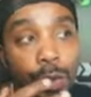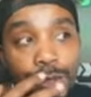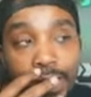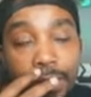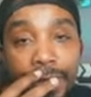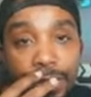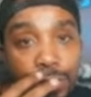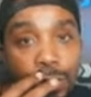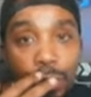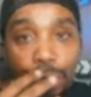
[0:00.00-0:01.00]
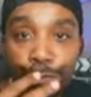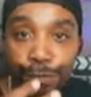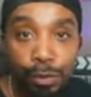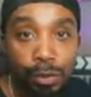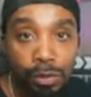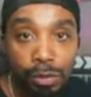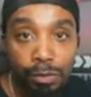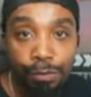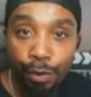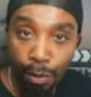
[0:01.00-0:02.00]
is he about to go
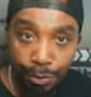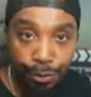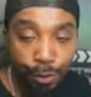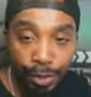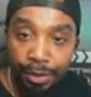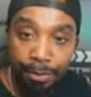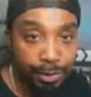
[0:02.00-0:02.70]
full Vermithor on him?